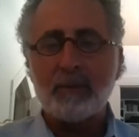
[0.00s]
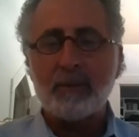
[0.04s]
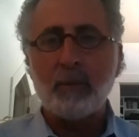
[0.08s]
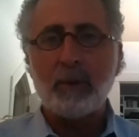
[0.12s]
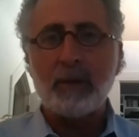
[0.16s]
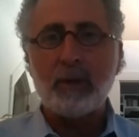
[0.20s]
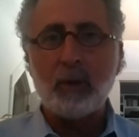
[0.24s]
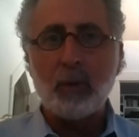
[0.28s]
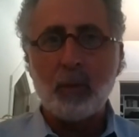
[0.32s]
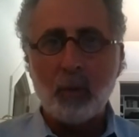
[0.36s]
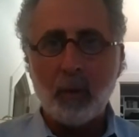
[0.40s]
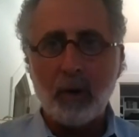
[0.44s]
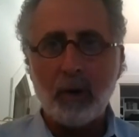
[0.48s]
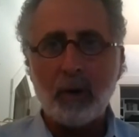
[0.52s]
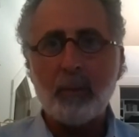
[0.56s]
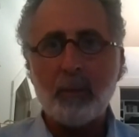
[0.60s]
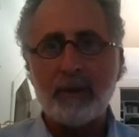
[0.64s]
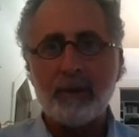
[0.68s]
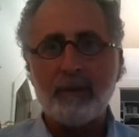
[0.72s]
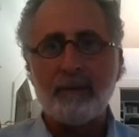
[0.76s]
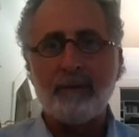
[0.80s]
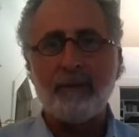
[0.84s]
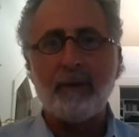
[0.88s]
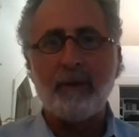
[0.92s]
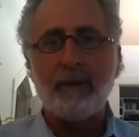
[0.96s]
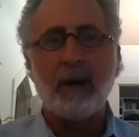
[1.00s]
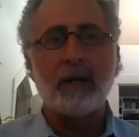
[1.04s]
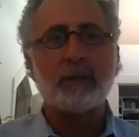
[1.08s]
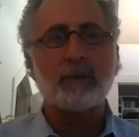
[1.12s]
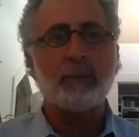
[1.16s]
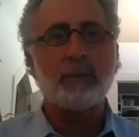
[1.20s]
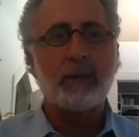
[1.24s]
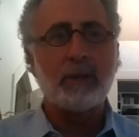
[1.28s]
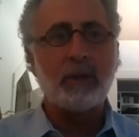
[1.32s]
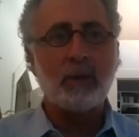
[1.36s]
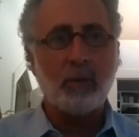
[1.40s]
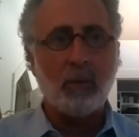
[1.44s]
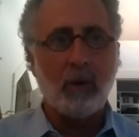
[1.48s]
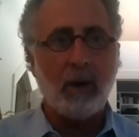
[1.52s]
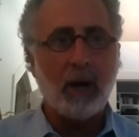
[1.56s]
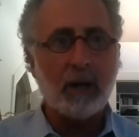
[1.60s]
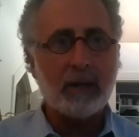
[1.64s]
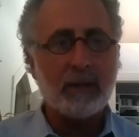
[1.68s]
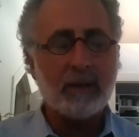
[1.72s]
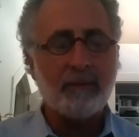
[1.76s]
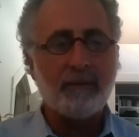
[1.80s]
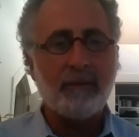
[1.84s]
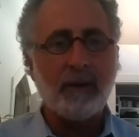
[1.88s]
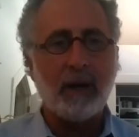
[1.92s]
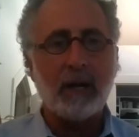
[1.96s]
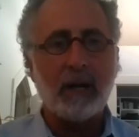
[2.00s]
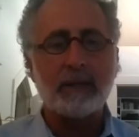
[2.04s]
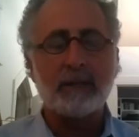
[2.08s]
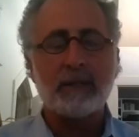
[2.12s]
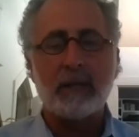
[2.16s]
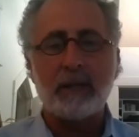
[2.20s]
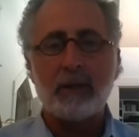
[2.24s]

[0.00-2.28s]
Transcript: when you work with the vines, when you walk the vines,